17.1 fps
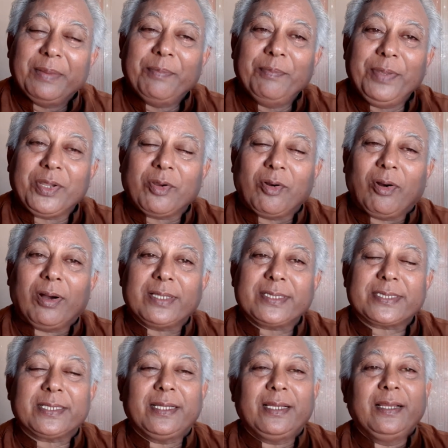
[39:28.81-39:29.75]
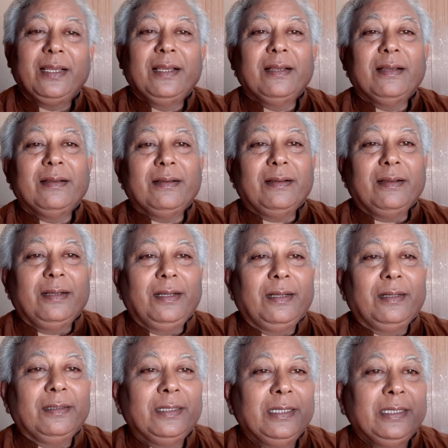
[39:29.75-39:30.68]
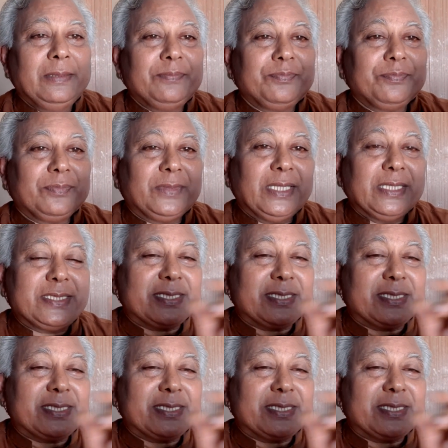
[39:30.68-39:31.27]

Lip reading: Because this